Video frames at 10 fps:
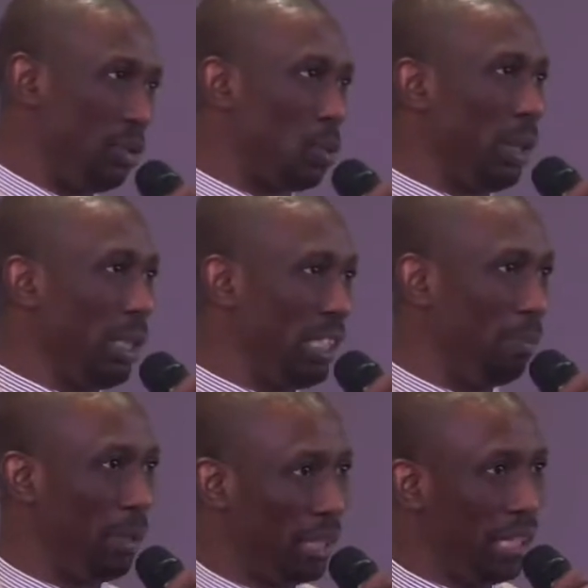between the
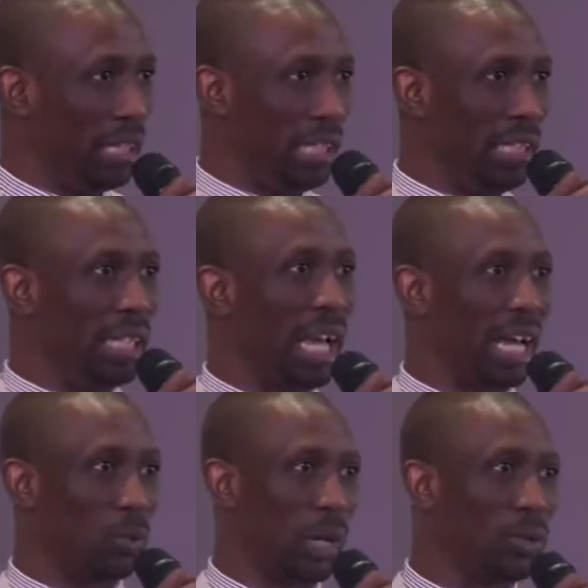beginning
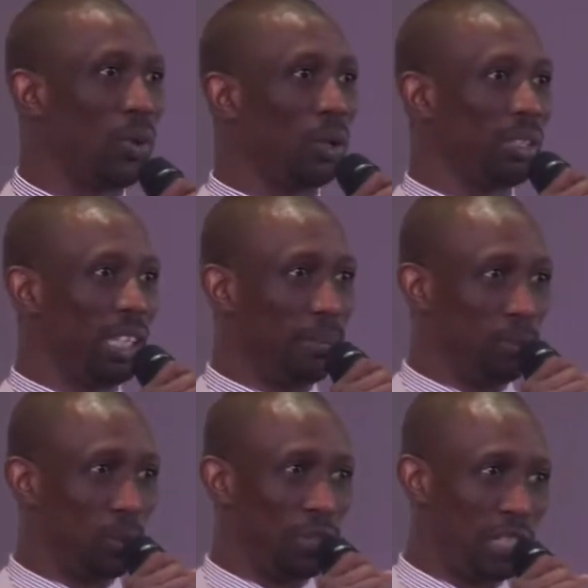and when God came to